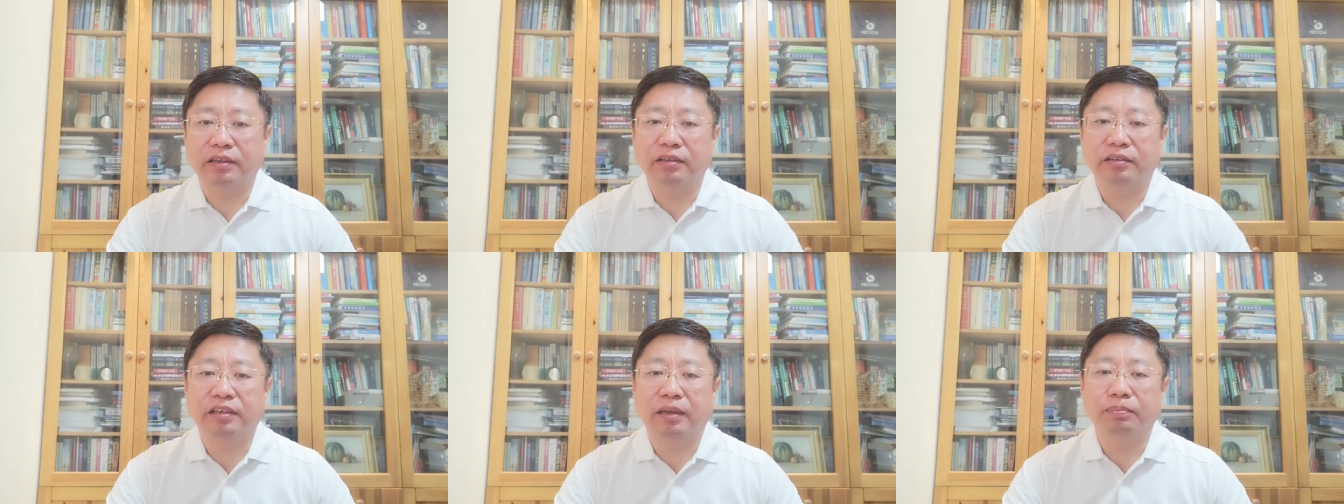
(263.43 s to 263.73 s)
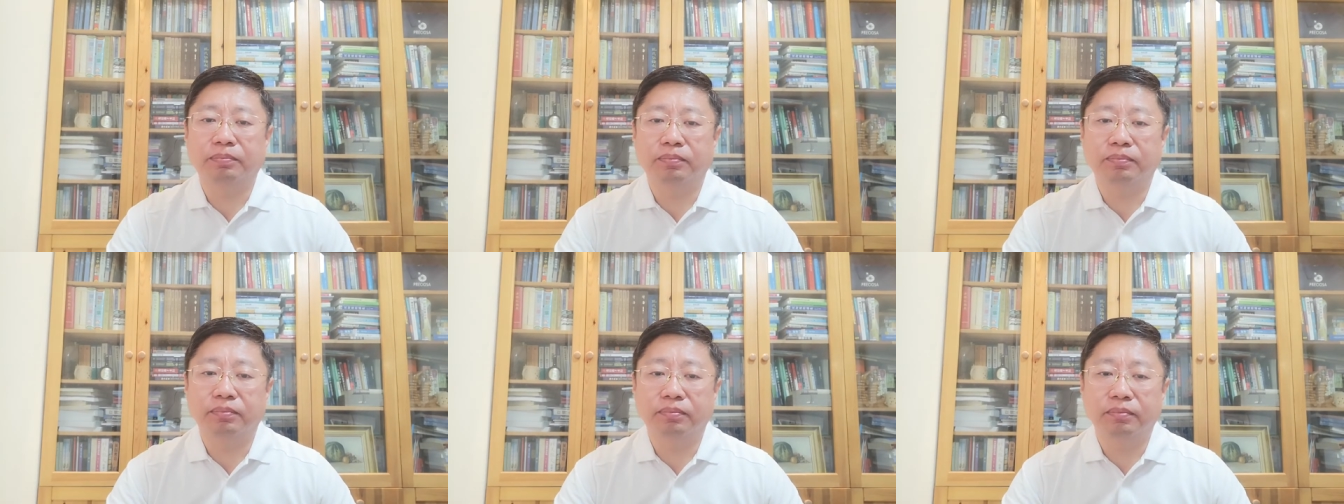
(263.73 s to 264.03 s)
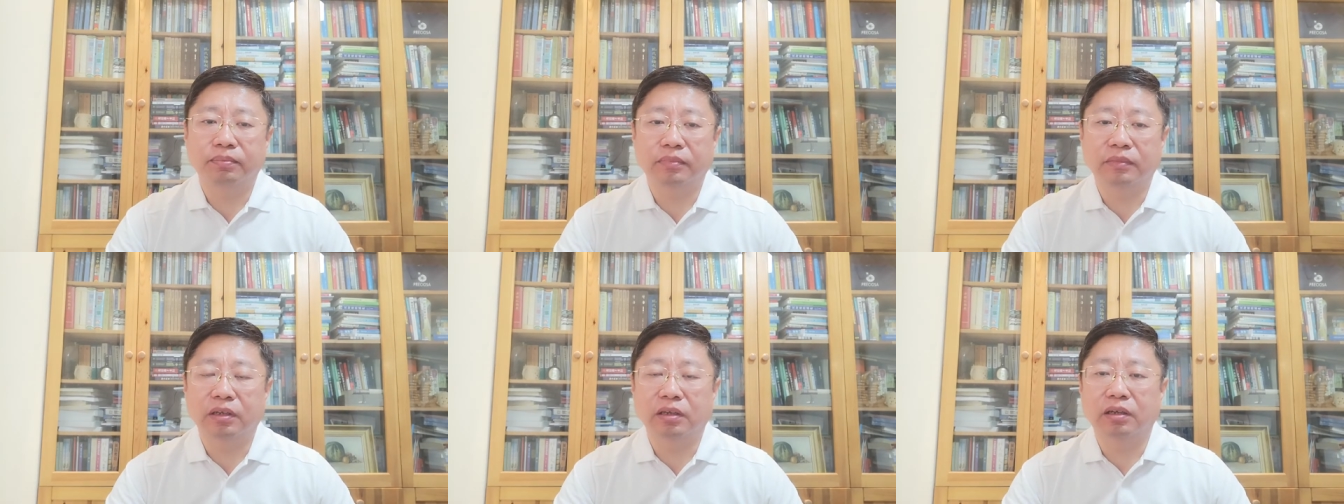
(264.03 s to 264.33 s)
some
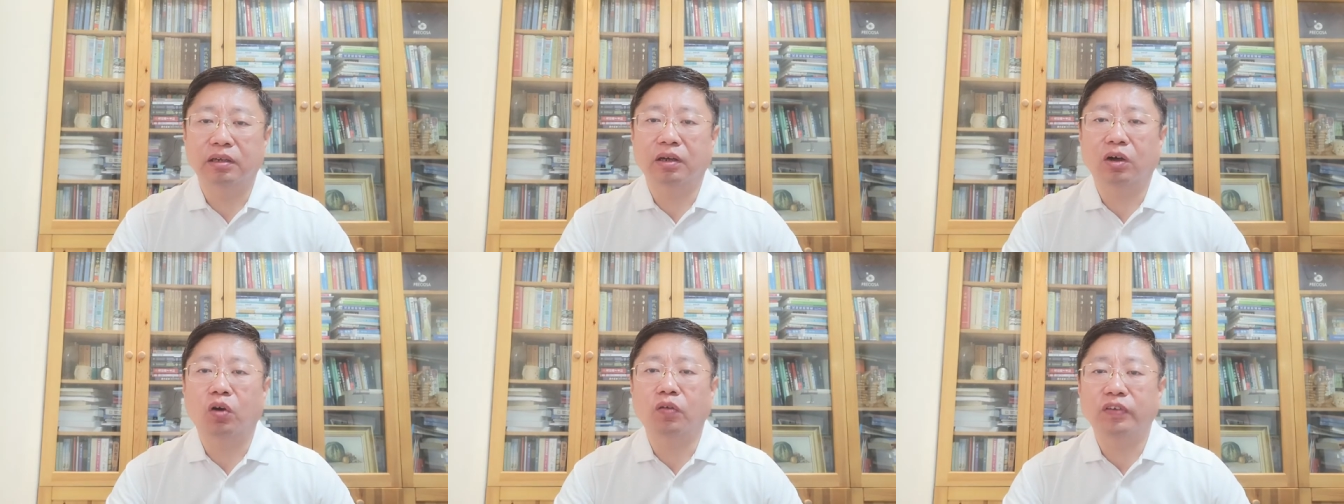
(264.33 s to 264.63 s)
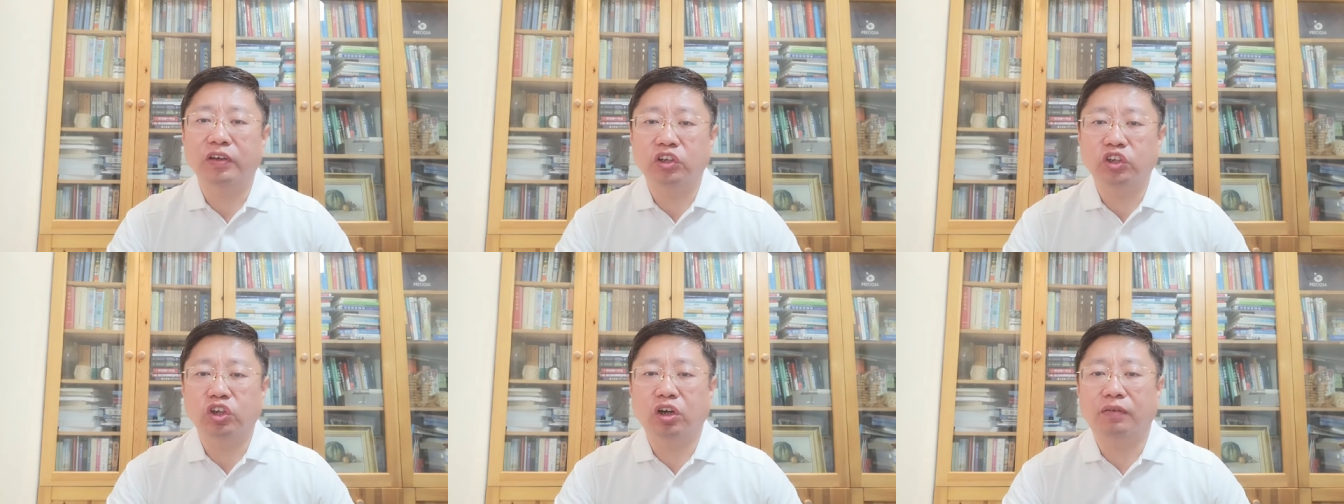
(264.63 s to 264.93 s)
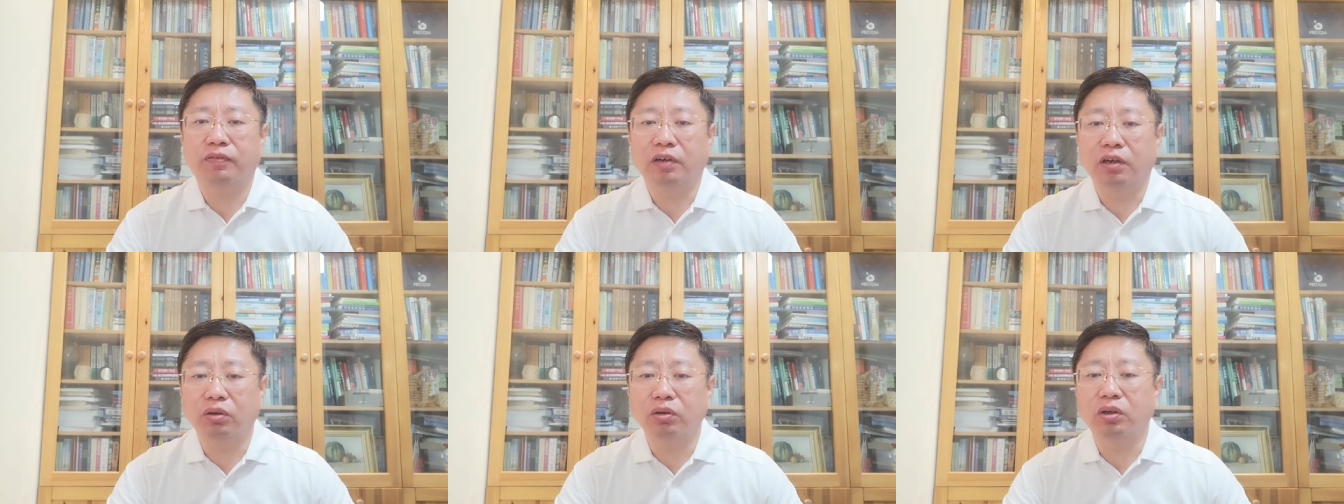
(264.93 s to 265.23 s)
official
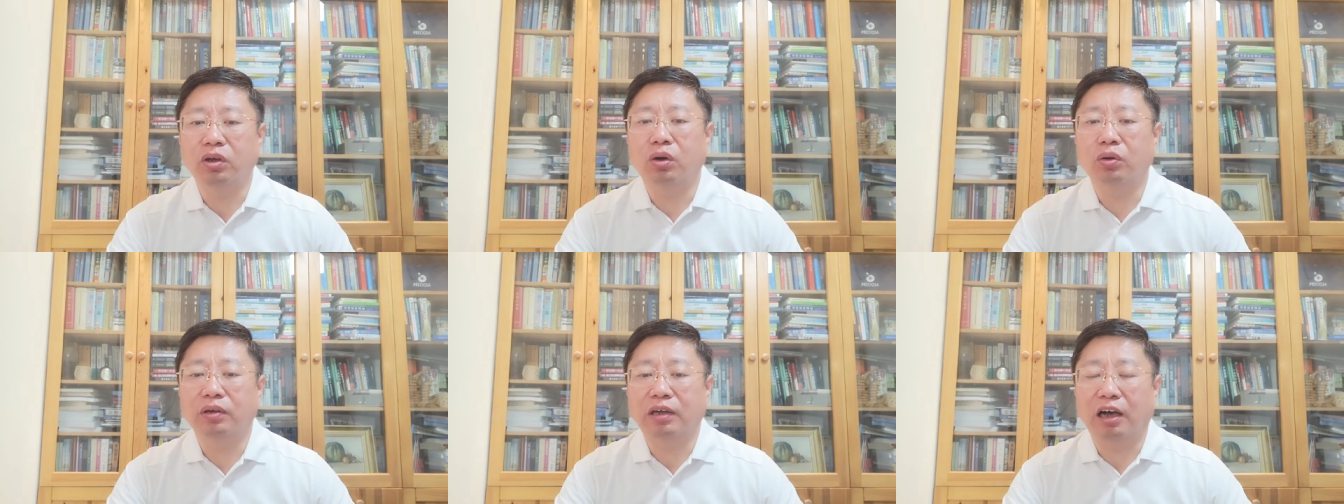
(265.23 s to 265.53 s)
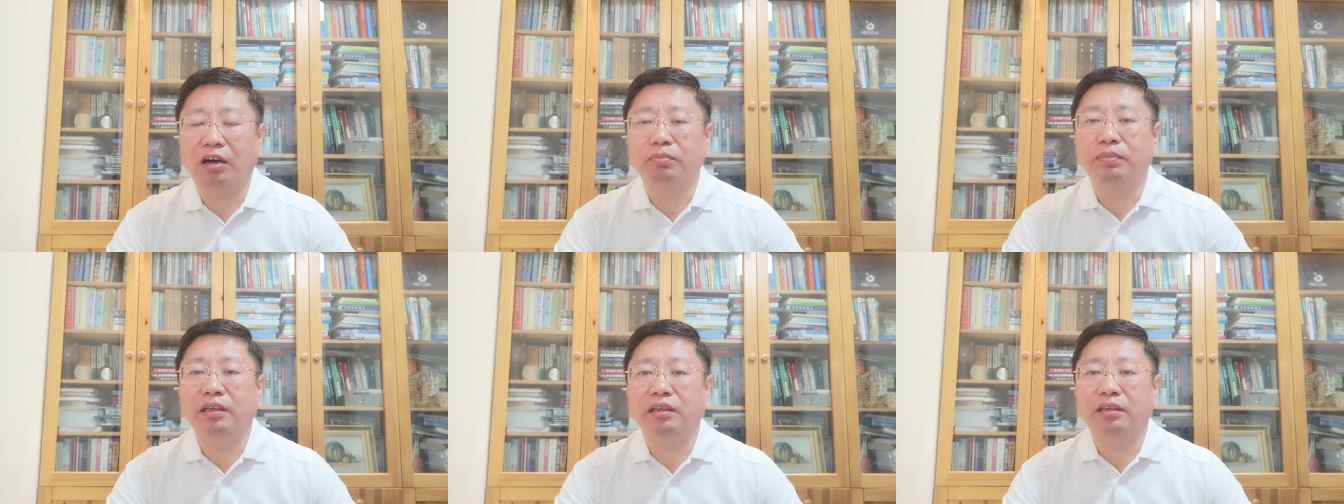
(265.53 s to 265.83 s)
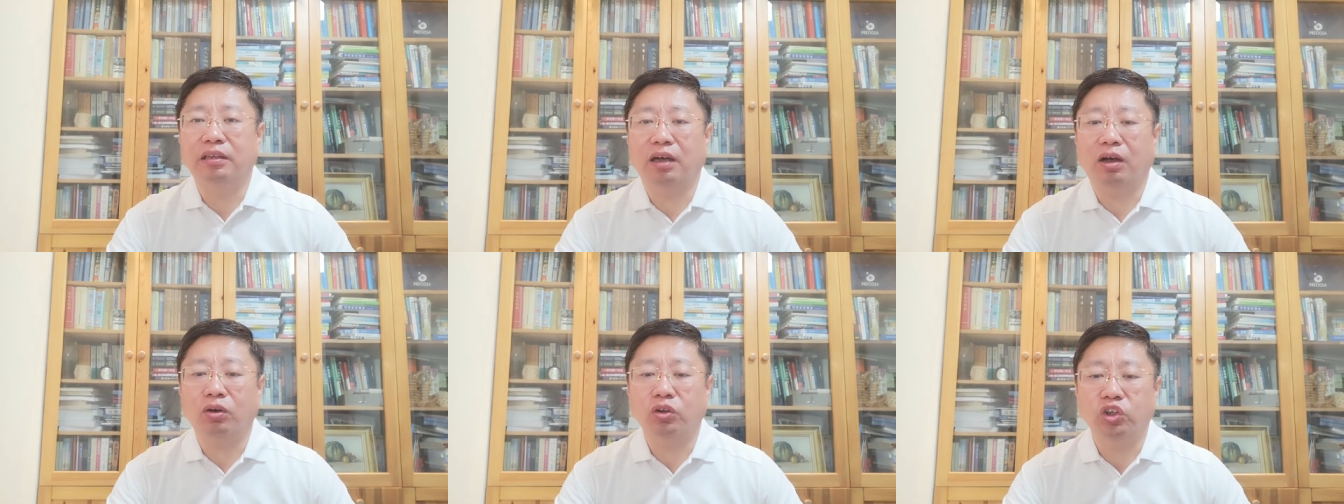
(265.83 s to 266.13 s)
of local
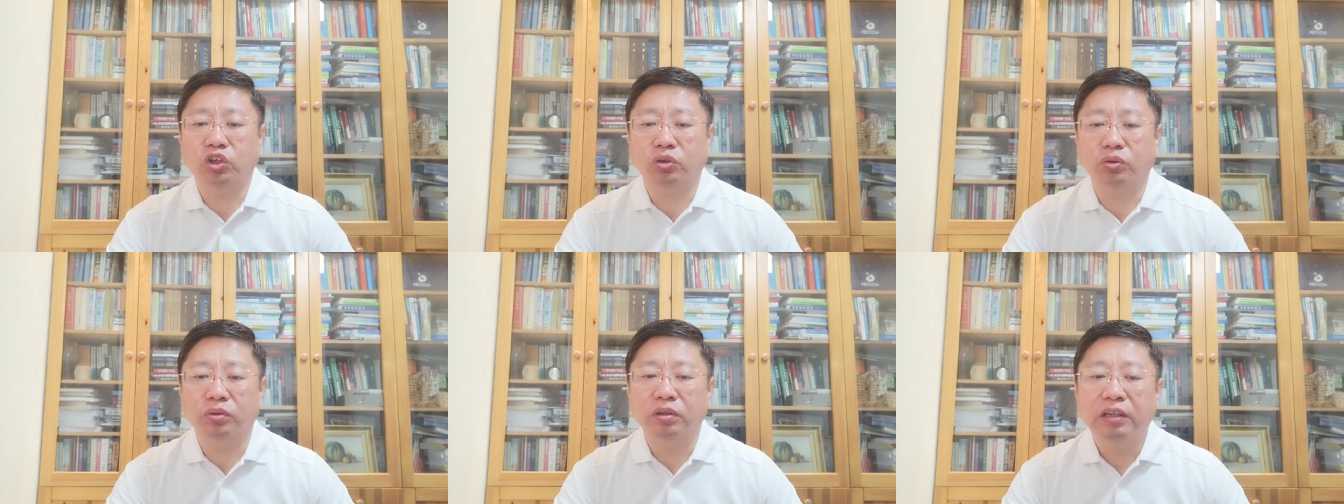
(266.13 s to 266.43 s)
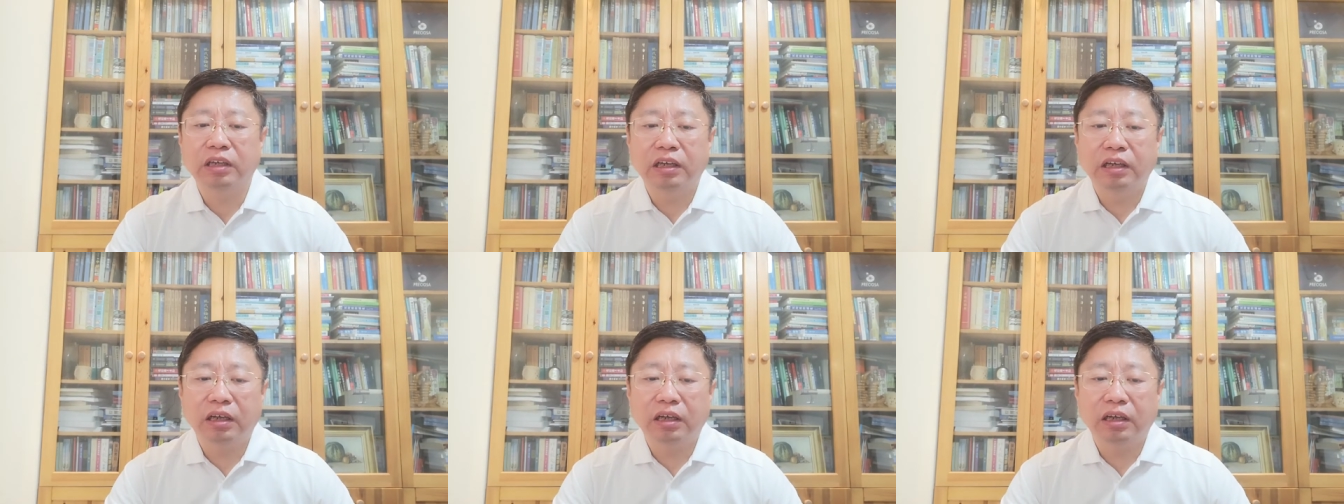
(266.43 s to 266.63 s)
government also